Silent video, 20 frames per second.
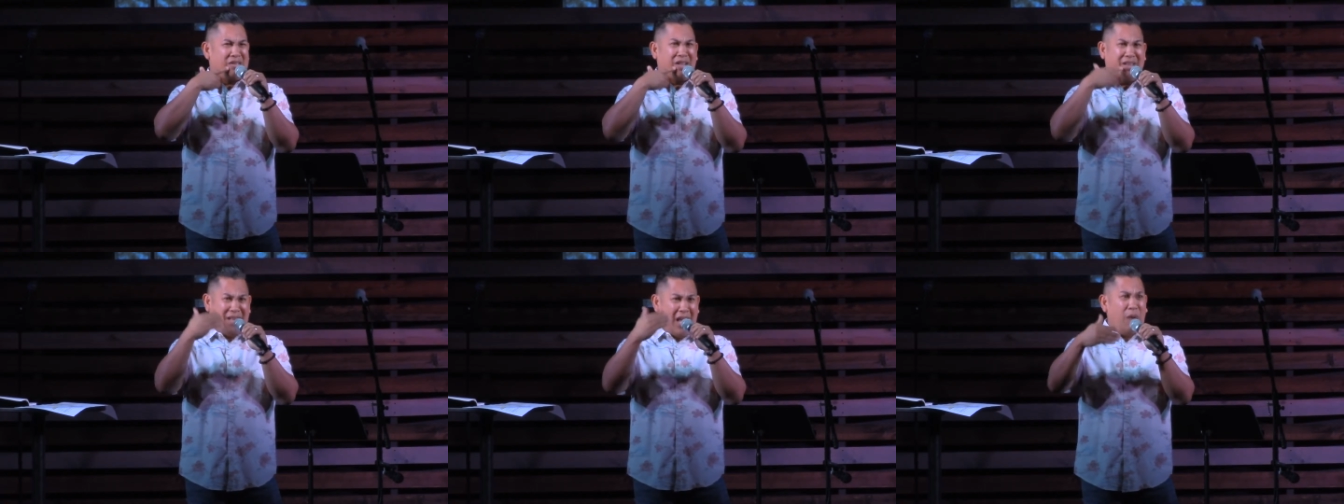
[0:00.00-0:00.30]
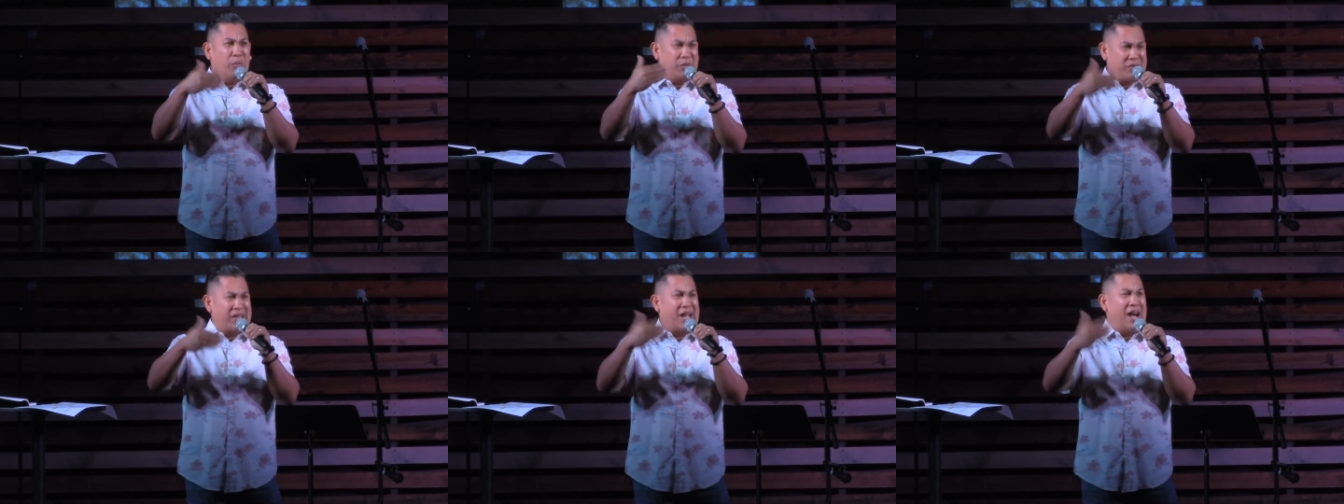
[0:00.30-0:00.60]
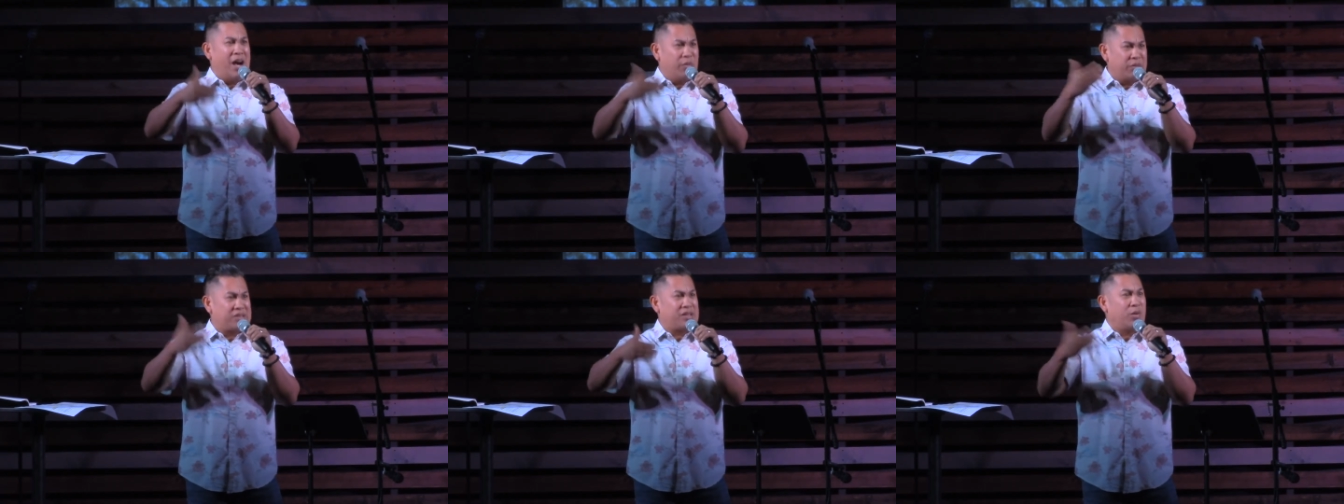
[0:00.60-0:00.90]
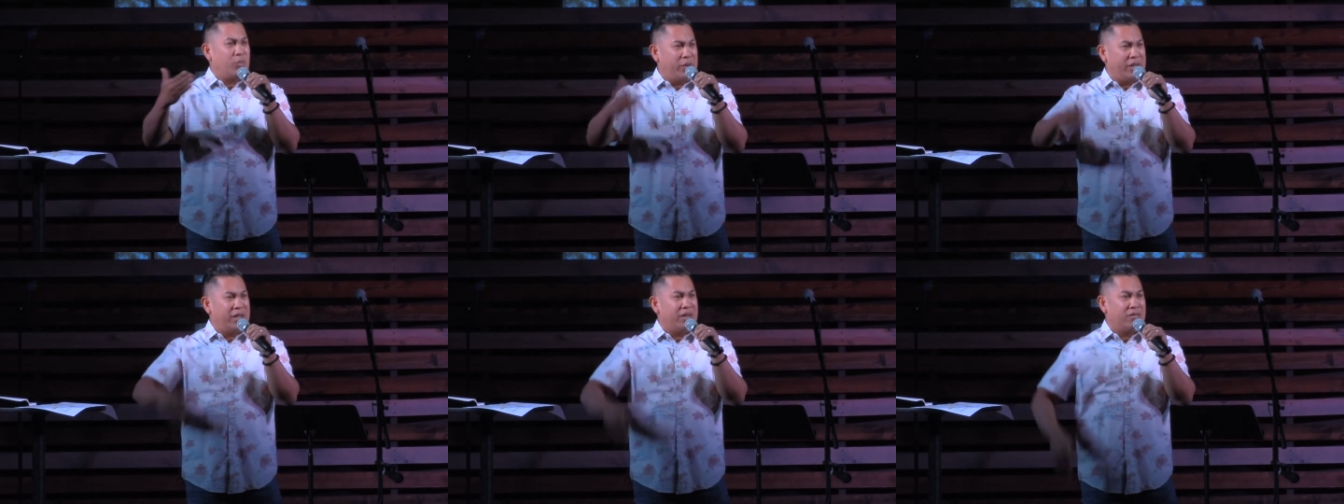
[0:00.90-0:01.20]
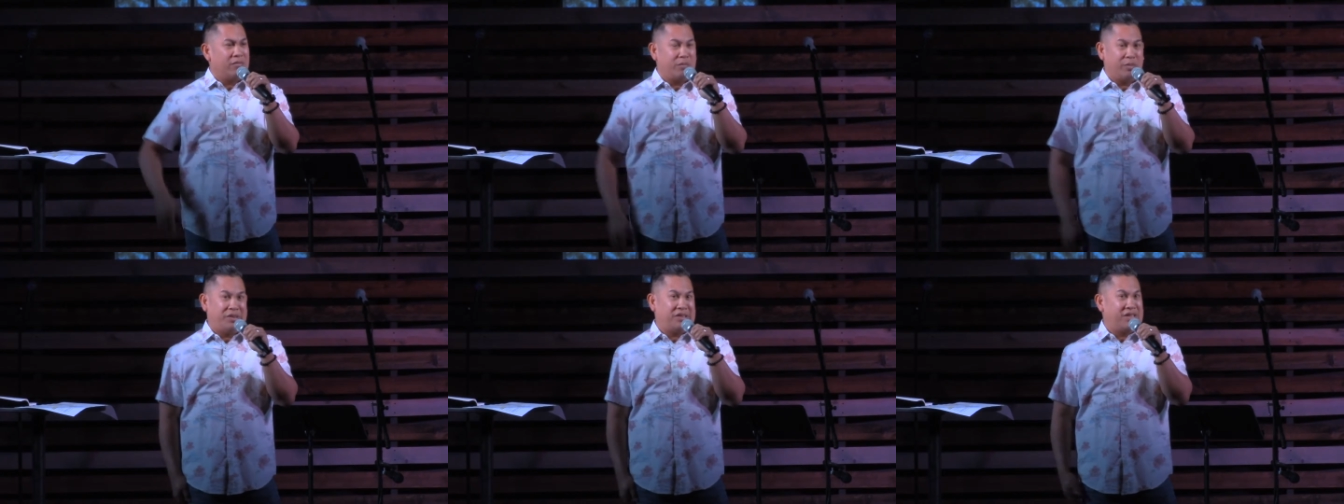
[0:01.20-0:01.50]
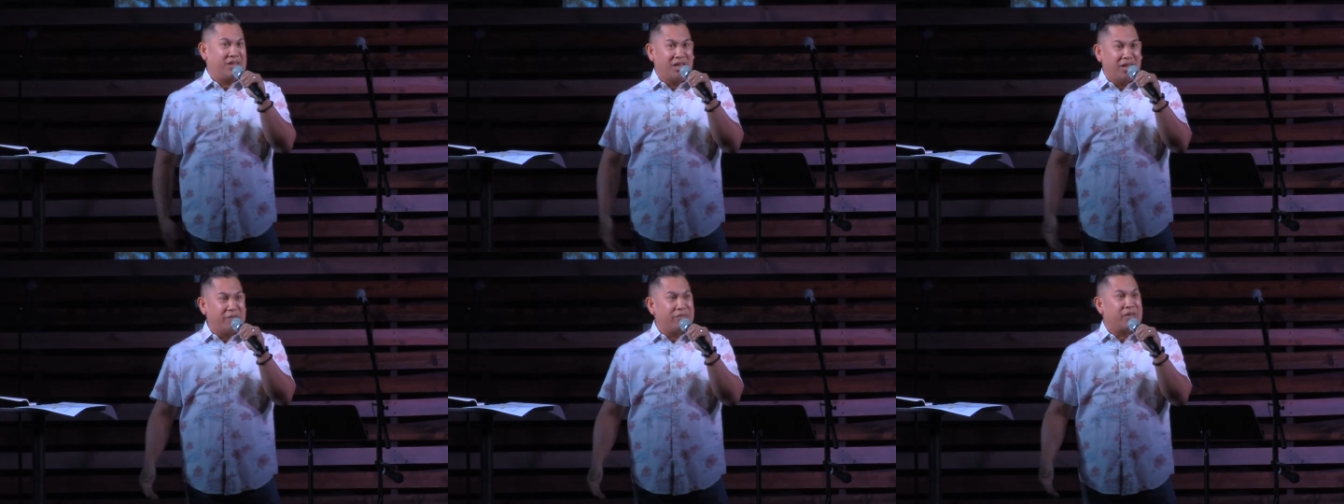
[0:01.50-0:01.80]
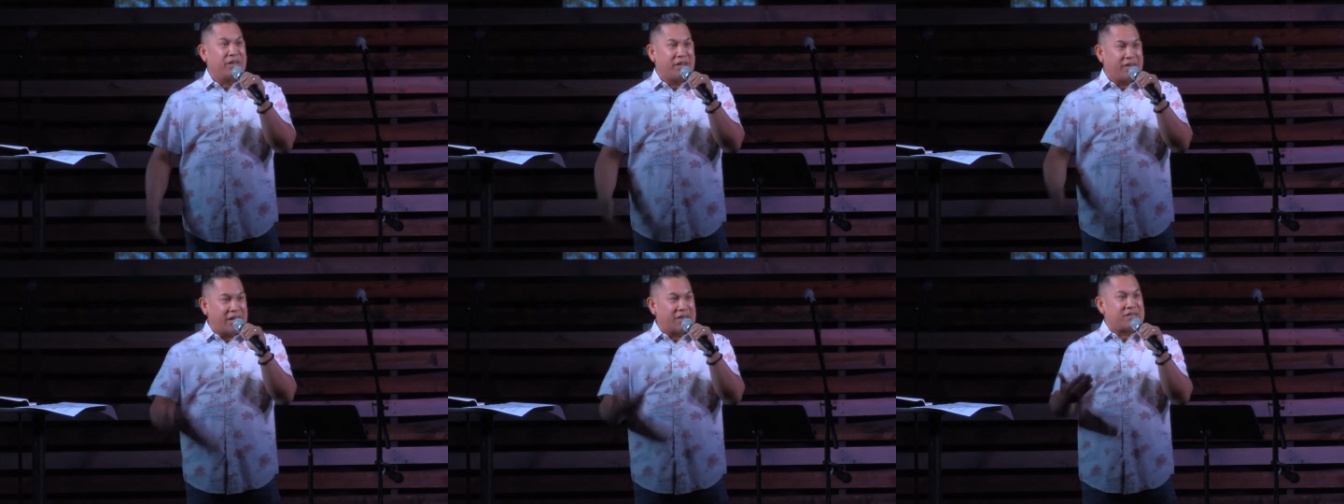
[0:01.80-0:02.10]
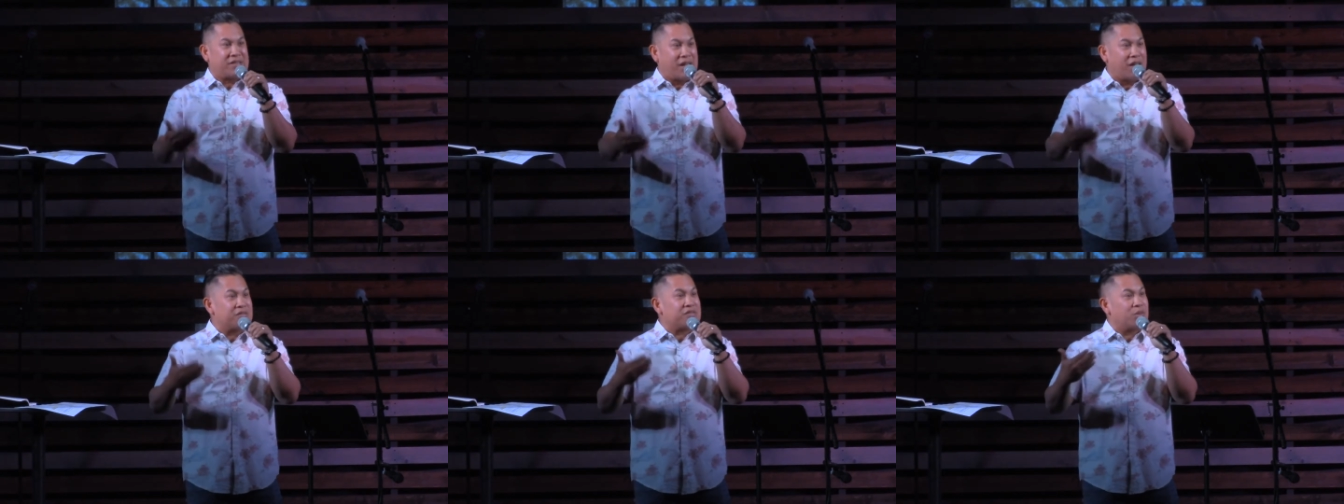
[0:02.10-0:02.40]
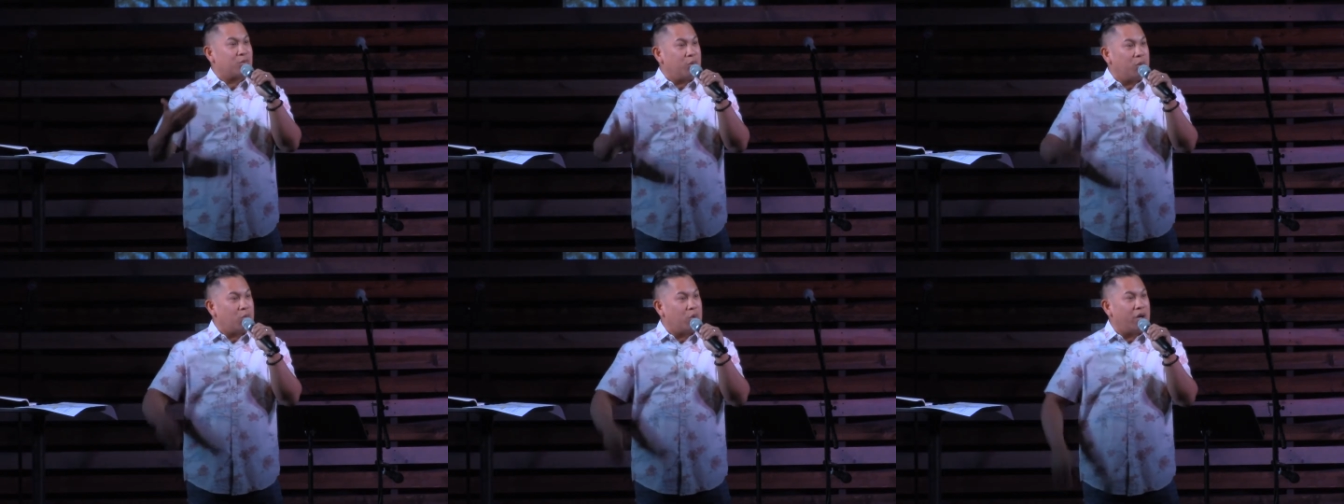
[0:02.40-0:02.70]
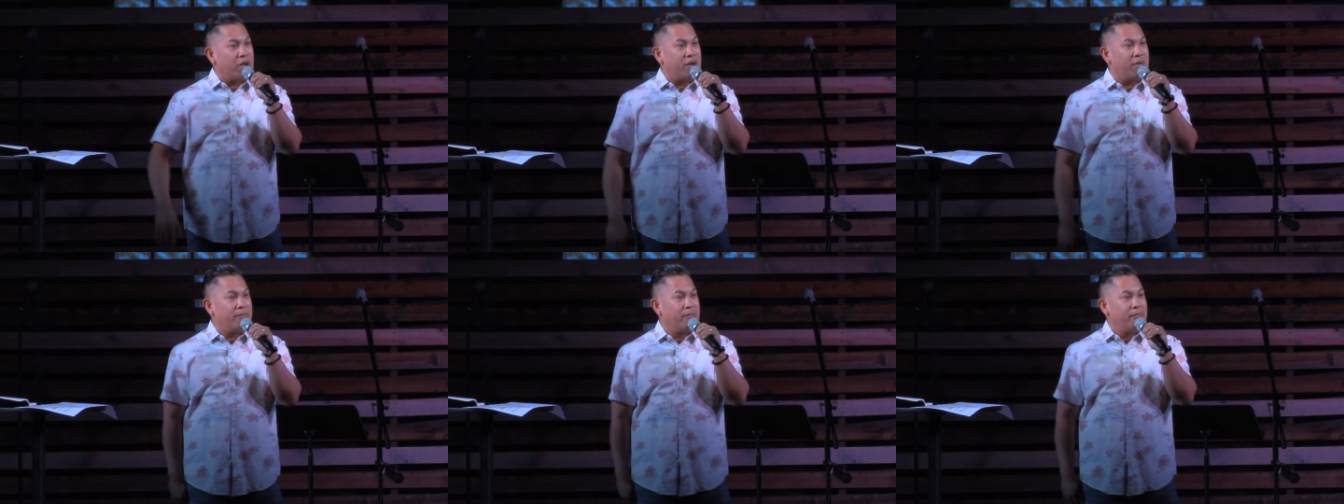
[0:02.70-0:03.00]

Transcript: And that was the house that we, we still live in, and that's the house that we want.